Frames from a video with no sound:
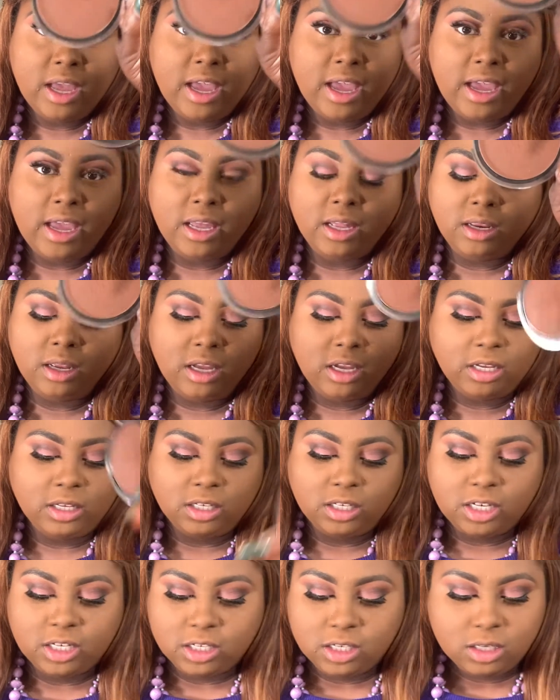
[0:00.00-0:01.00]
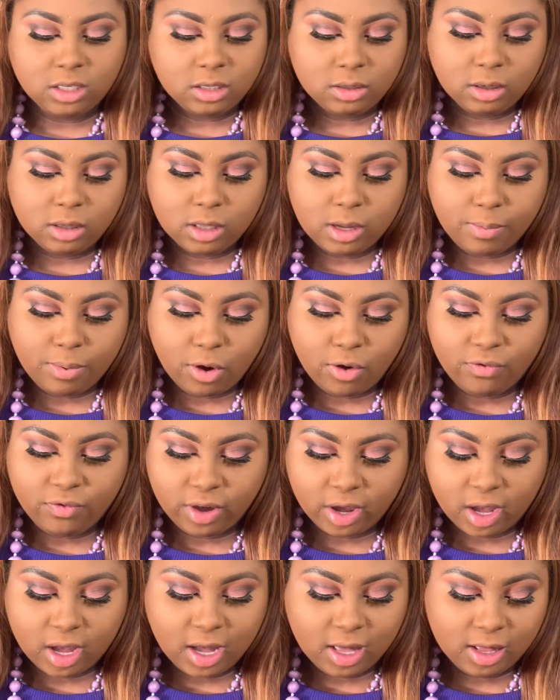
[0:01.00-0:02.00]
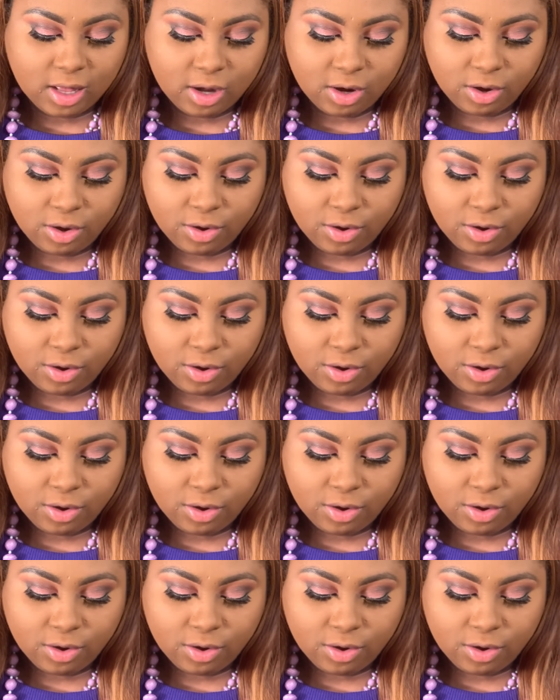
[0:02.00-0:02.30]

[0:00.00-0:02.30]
It, it's just the perfect color.